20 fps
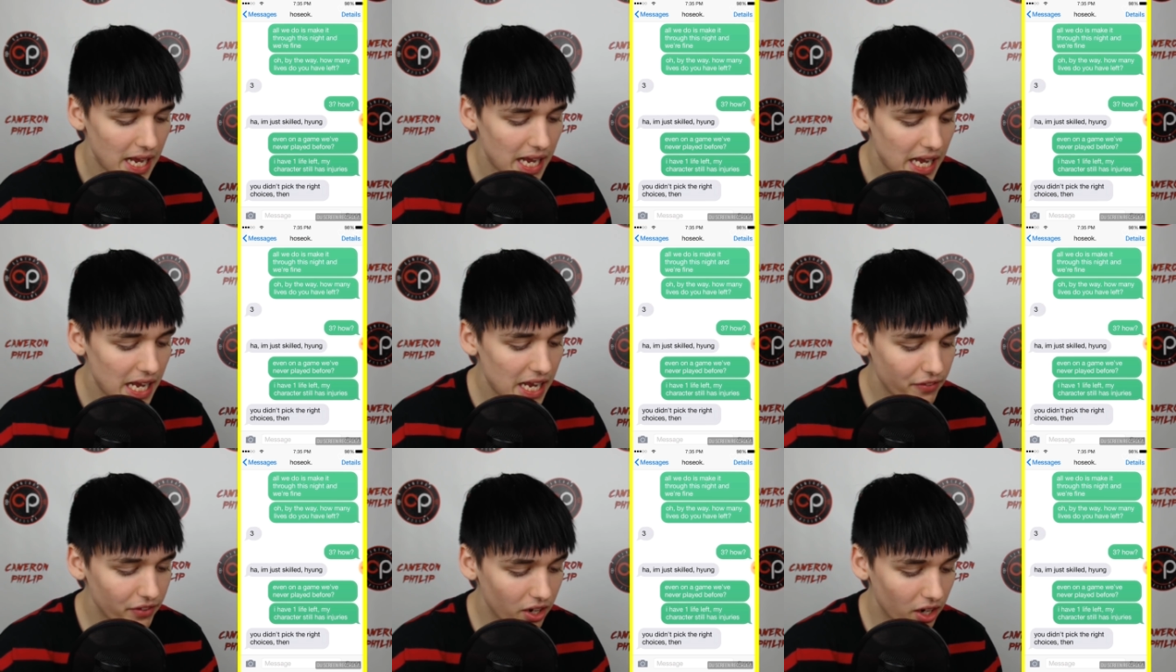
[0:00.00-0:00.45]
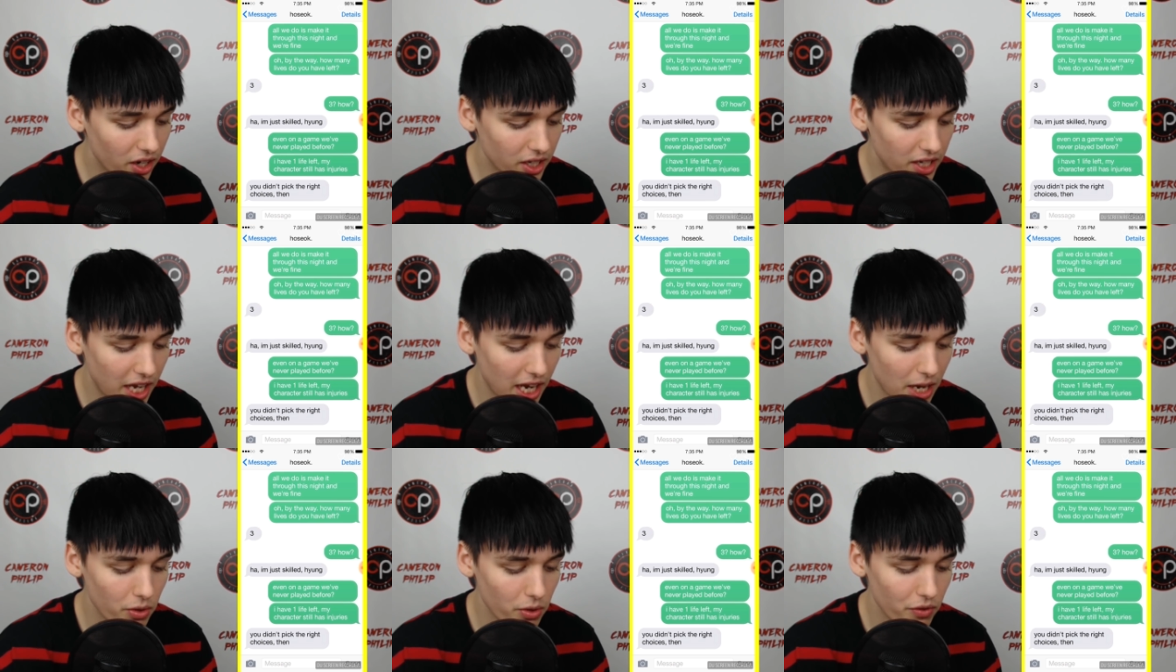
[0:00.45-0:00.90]
Even on a
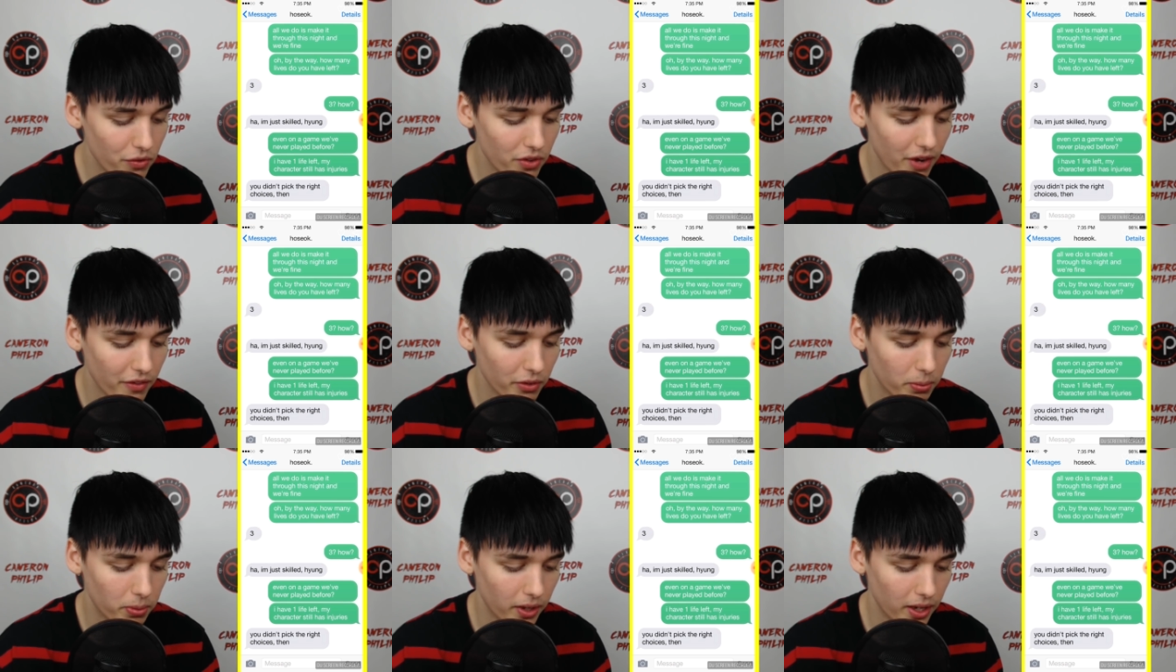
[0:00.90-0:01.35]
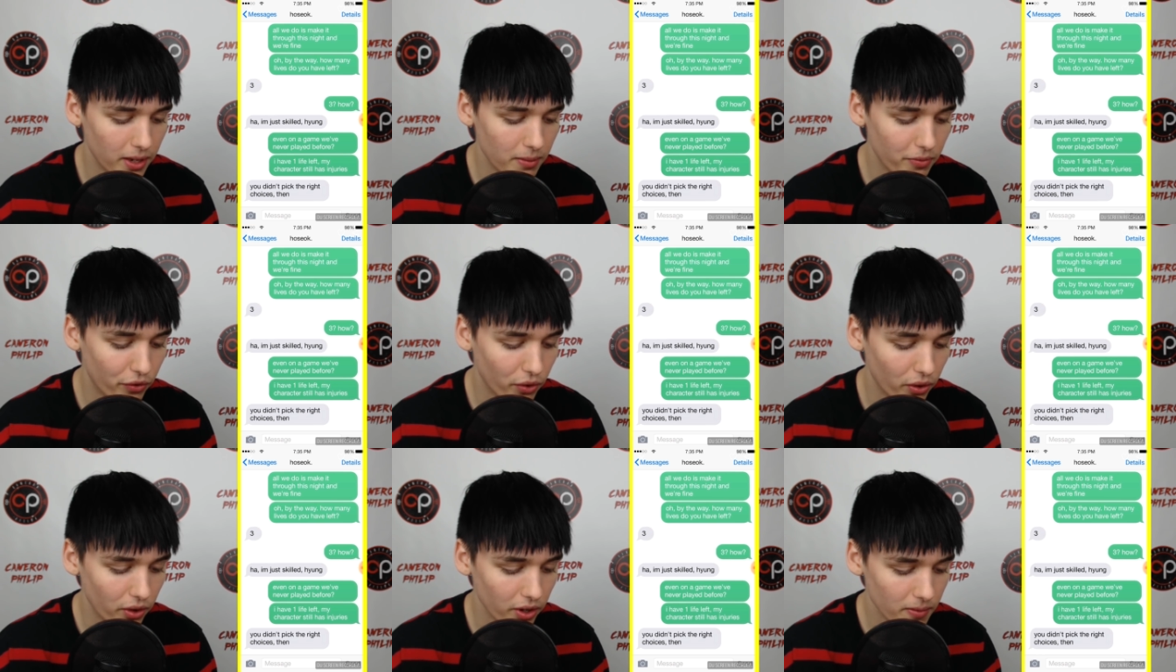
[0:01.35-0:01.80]
game we've never played
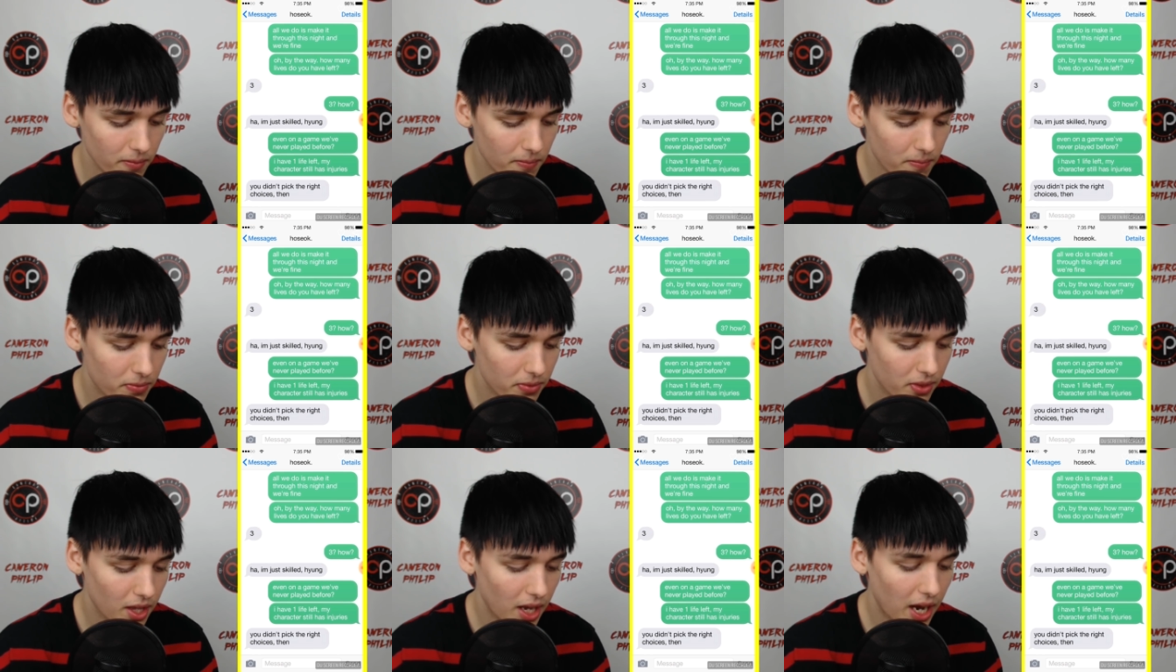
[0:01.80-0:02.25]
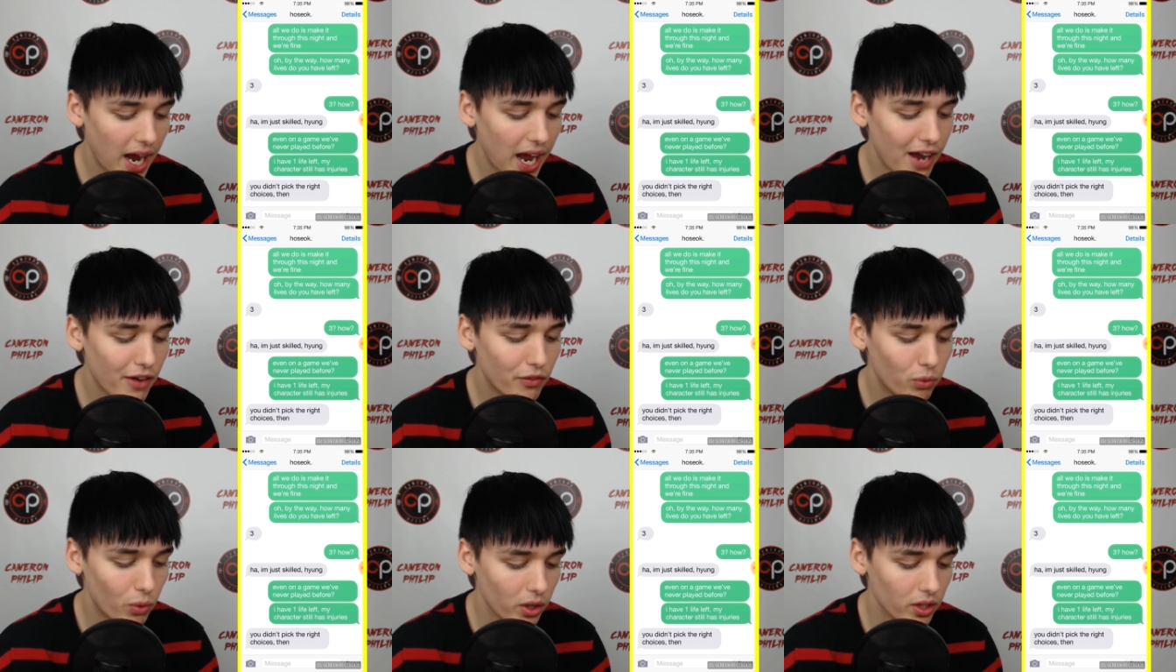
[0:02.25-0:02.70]
before? I
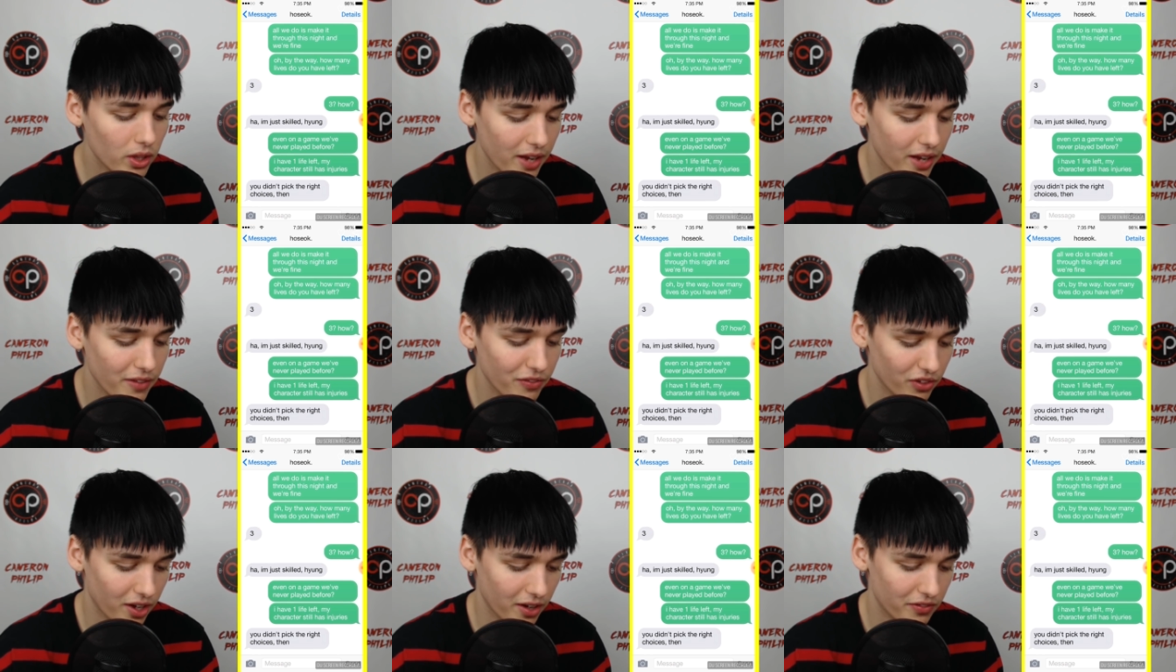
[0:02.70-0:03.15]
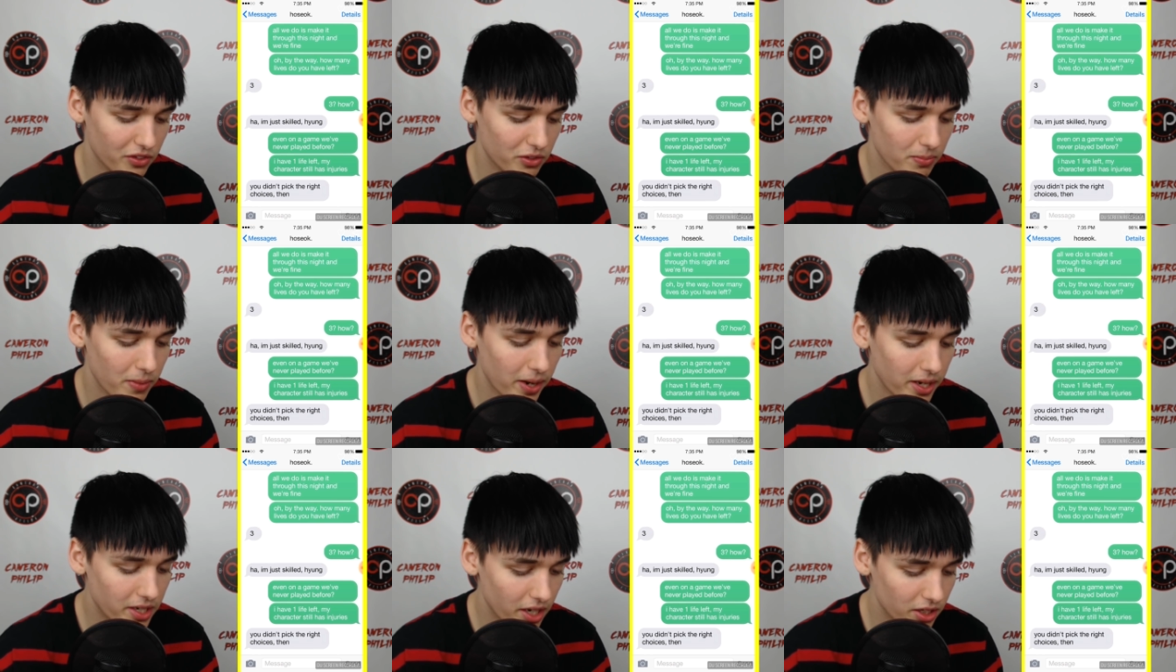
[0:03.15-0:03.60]
have one life left.
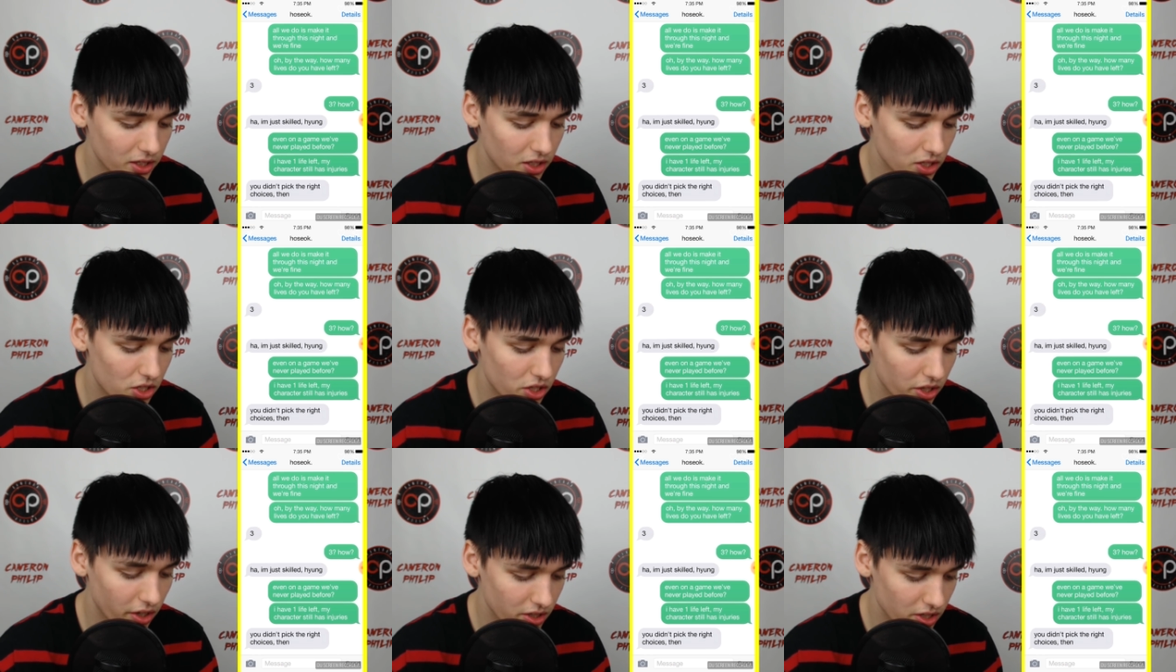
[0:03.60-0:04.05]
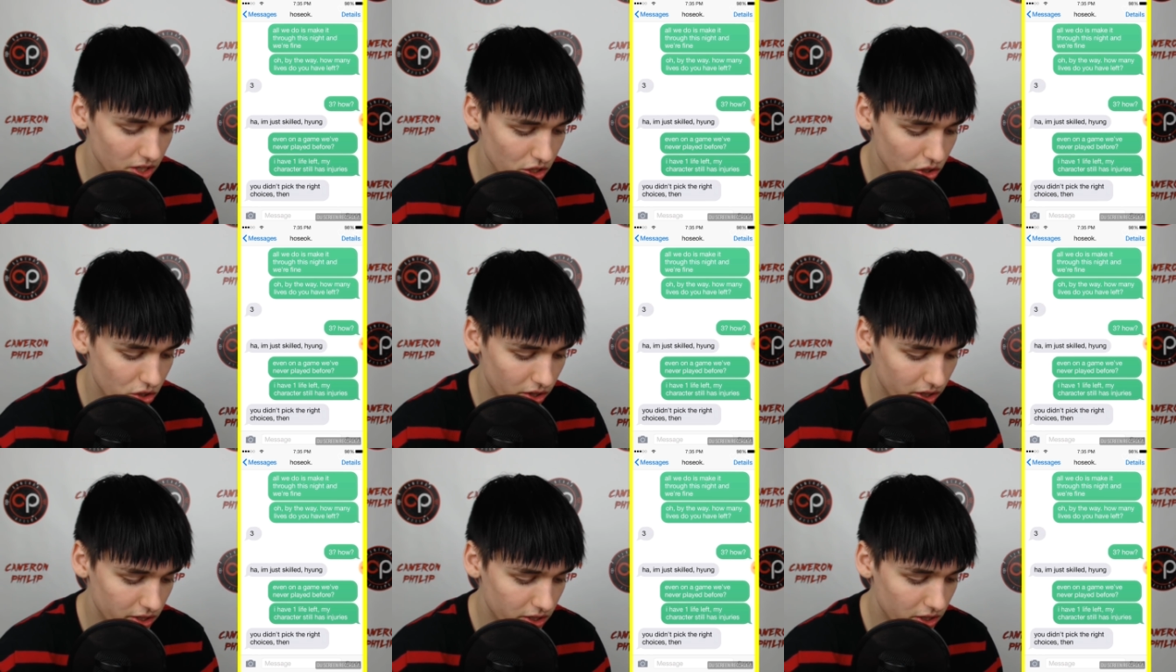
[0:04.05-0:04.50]
My character still has
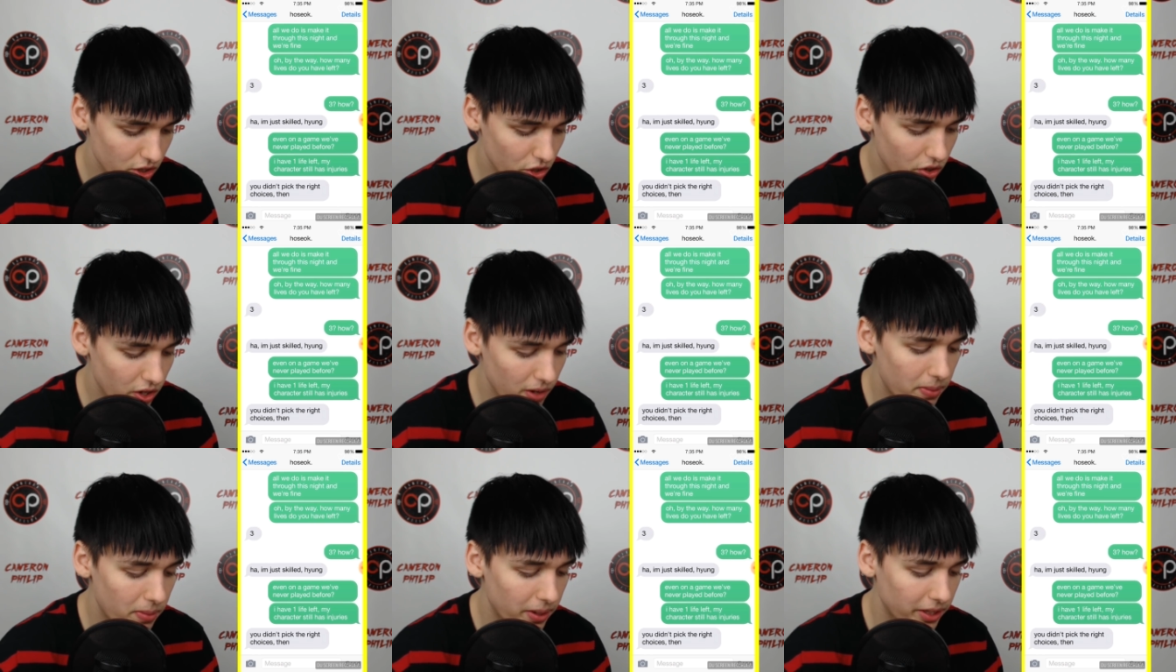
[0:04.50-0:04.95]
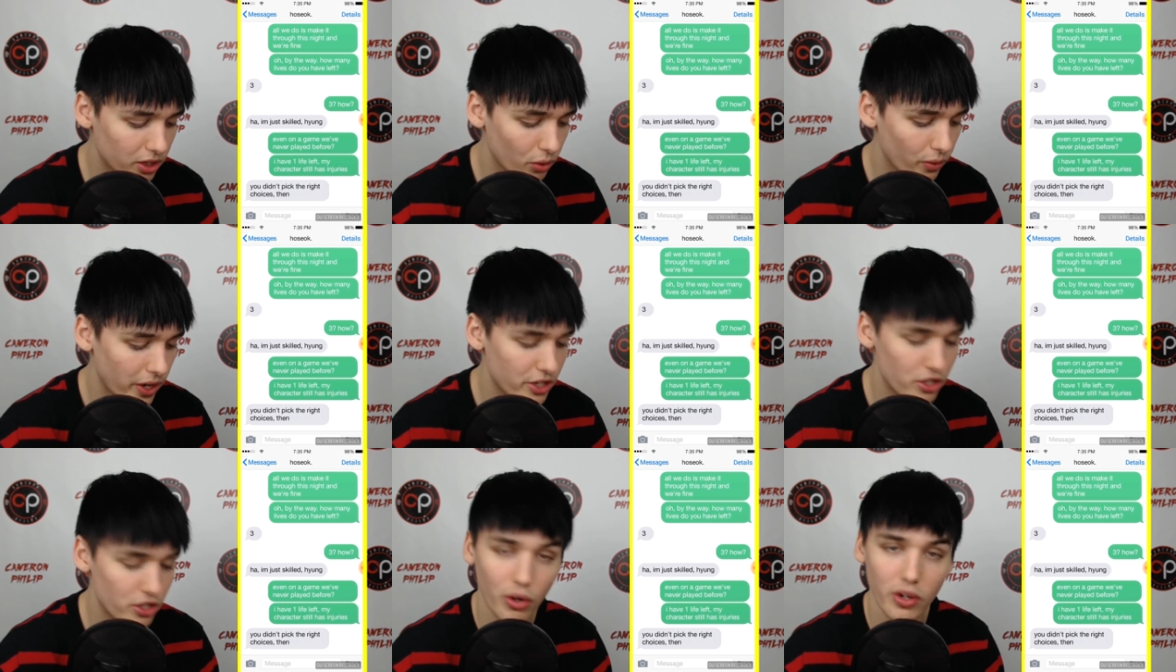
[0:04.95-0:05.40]
injuries. You didn't pick the
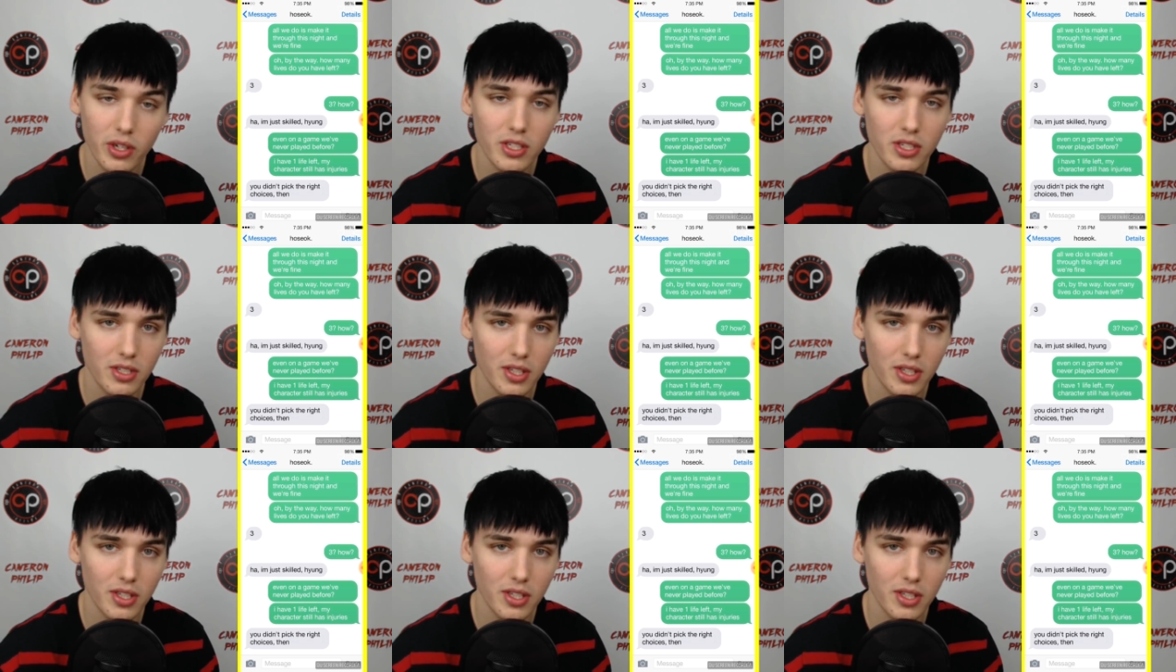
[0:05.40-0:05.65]
right choices